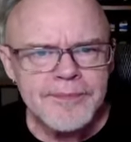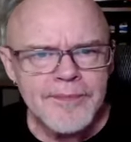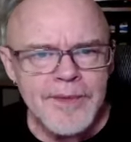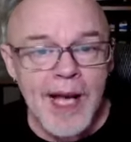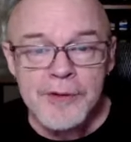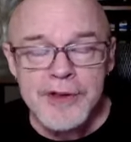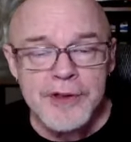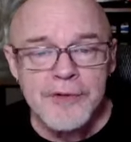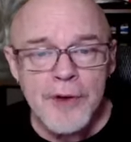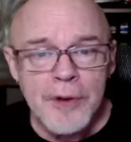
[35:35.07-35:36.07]
Countess
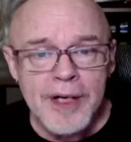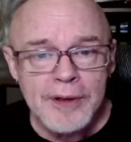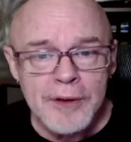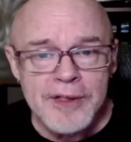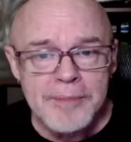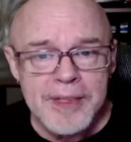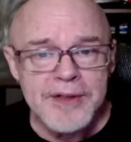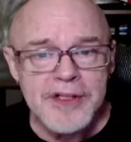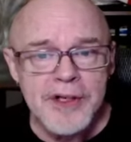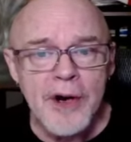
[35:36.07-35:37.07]
Rhona looked a bit
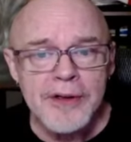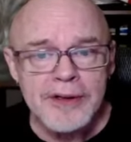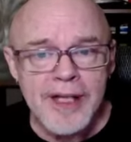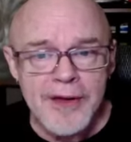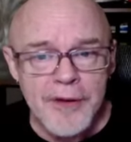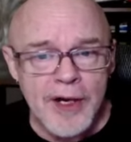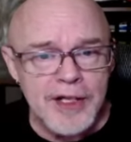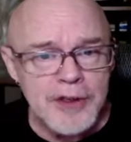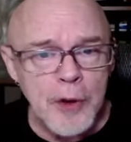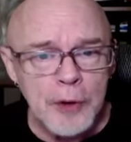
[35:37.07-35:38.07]
startled, I thought,
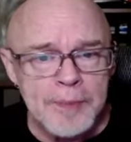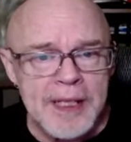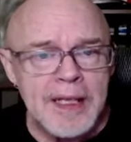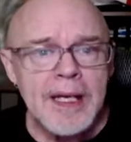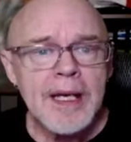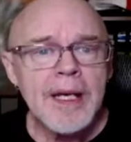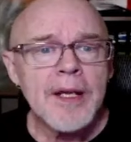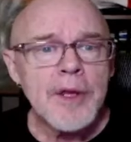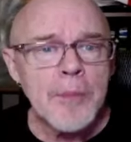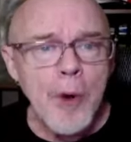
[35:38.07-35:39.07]
and told me
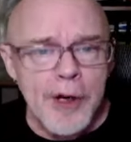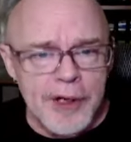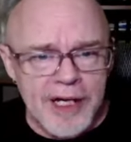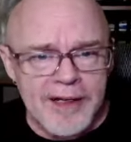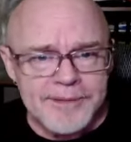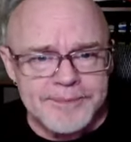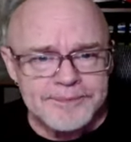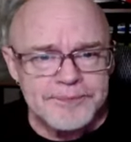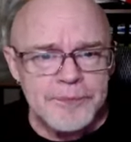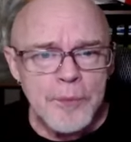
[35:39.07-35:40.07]
the Morriga
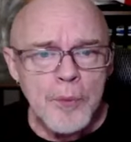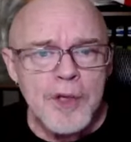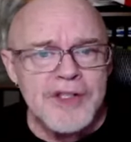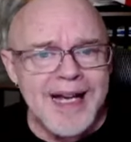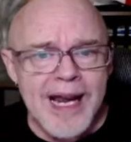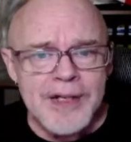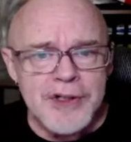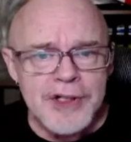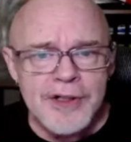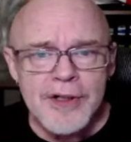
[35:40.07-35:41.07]
was an
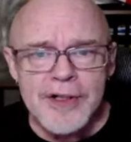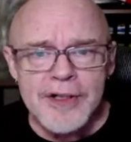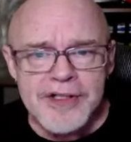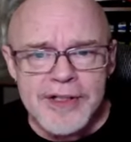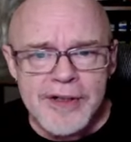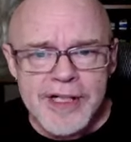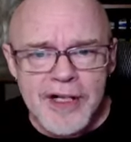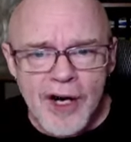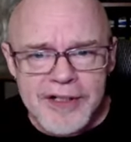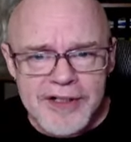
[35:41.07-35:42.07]
ancient Hernystiri
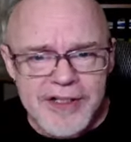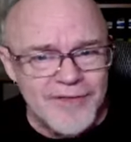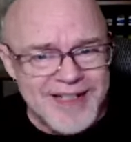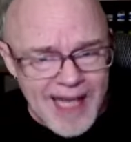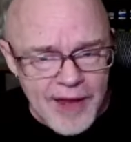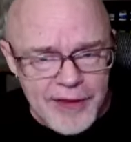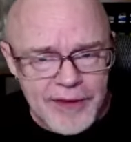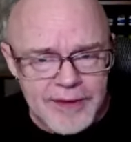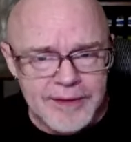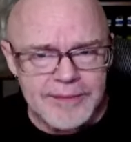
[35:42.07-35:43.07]
goddess of death
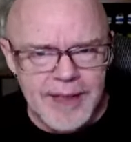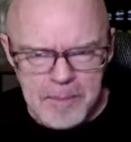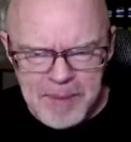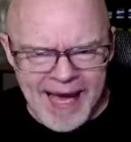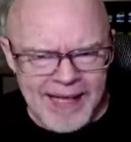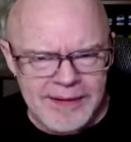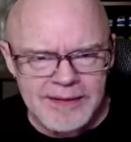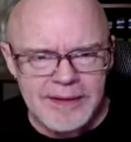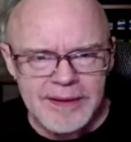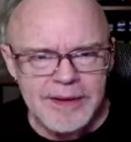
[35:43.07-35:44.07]
and battle,
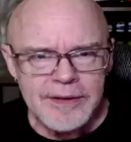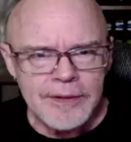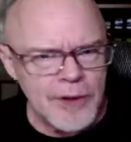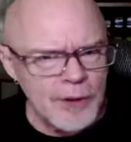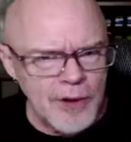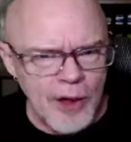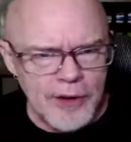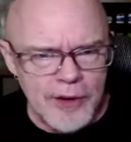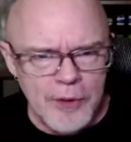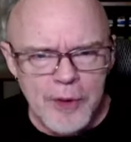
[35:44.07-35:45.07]
no
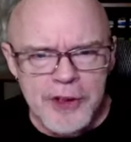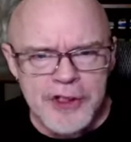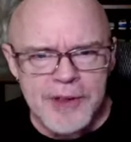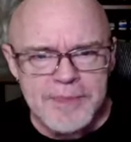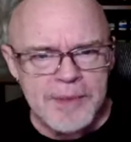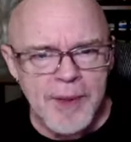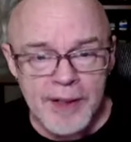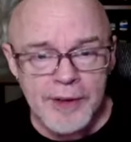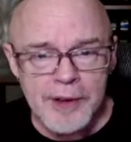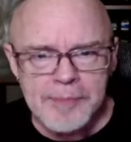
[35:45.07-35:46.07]
longer worshipped among
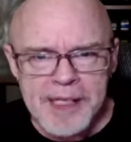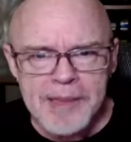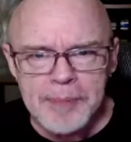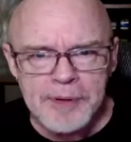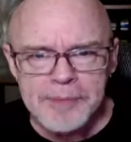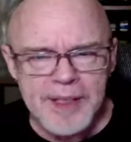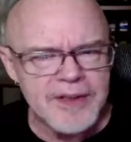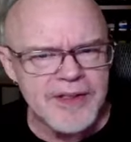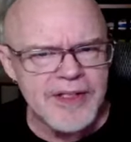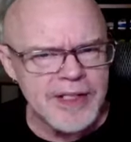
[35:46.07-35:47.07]
her people, but
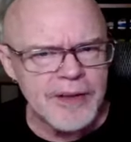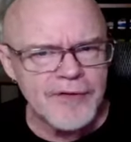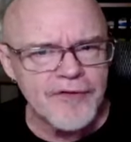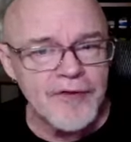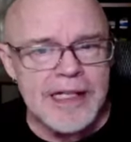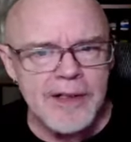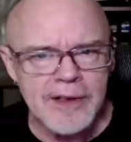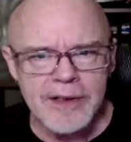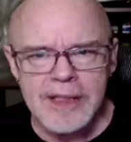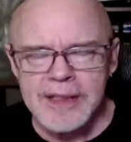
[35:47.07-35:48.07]
still
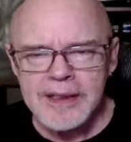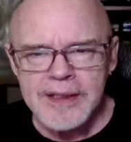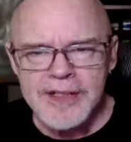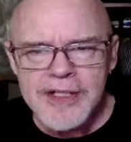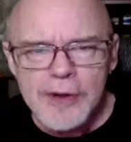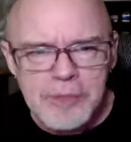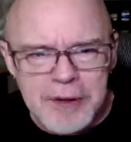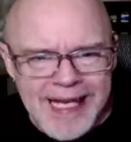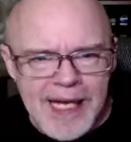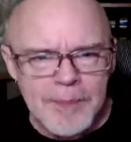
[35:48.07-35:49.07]
feared, still
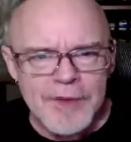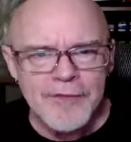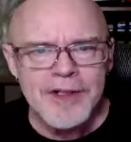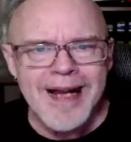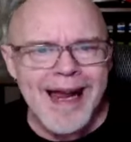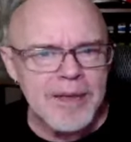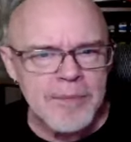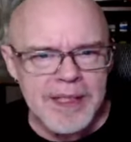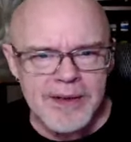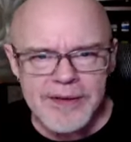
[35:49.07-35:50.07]
blamed for
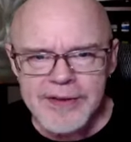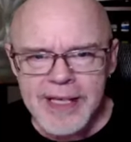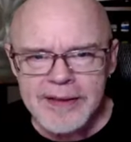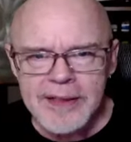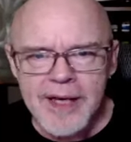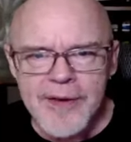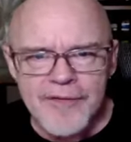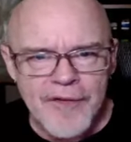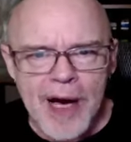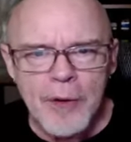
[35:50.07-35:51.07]
nightmares and other
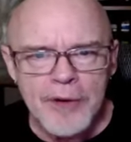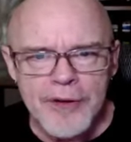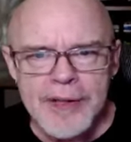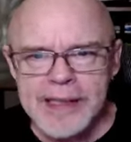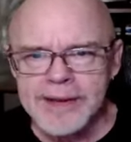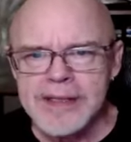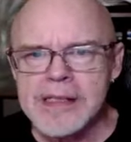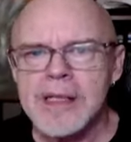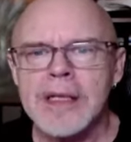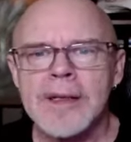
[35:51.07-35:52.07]
foul things.
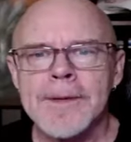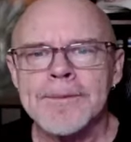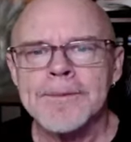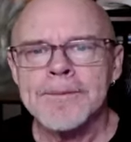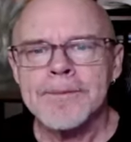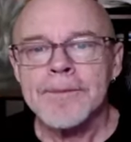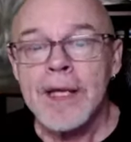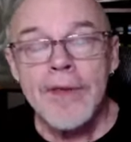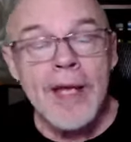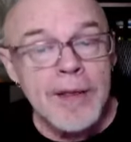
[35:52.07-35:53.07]

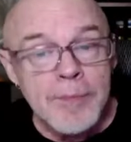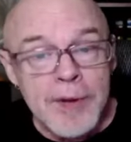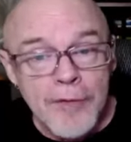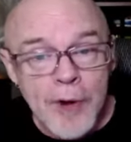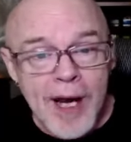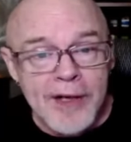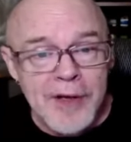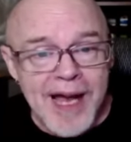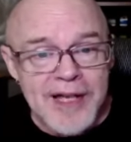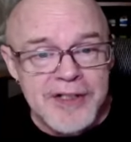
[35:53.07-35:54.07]
Then, before I
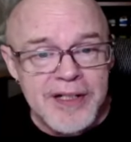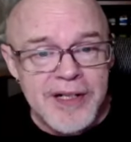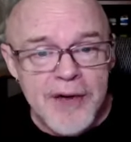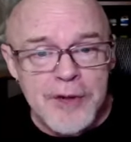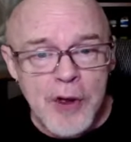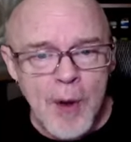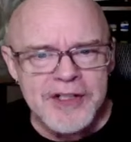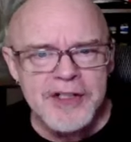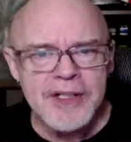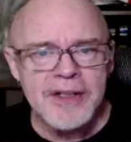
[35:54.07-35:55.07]
could ask another
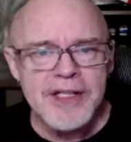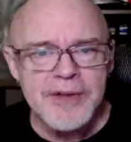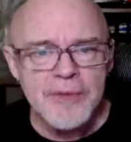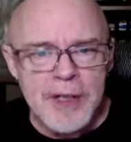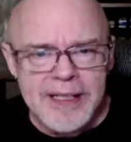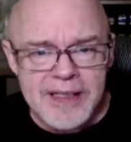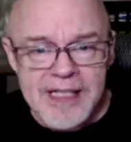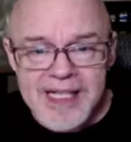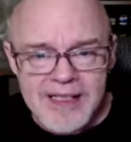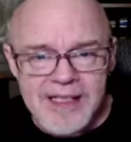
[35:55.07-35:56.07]
question, this Riggan
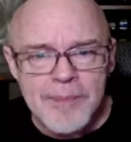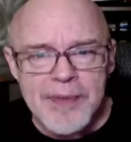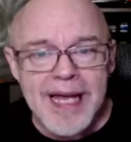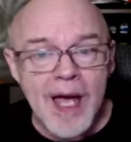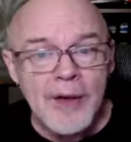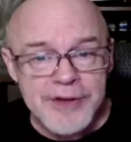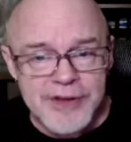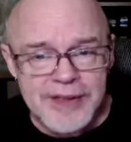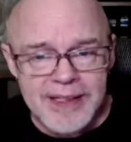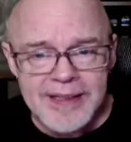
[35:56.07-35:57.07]
said something
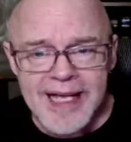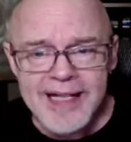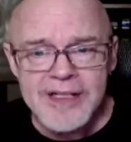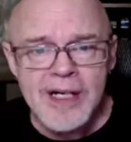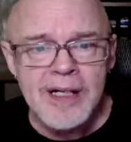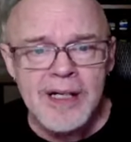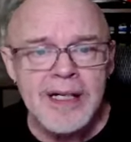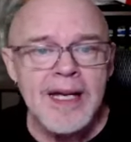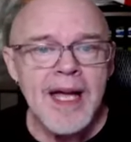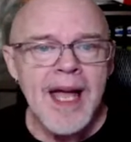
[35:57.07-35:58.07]
else in that tongue,
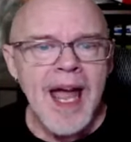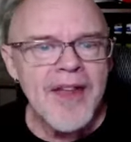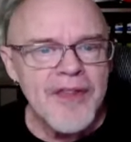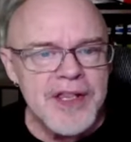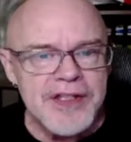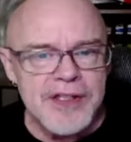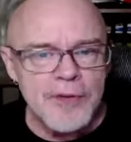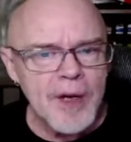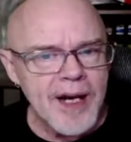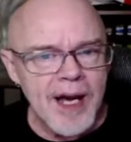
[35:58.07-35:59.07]
and this is
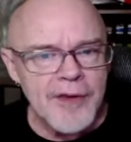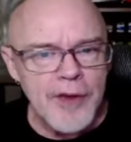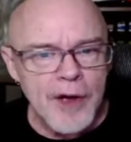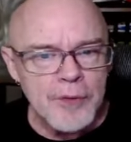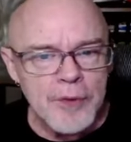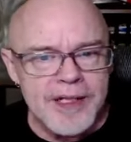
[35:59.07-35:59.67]
what I thought would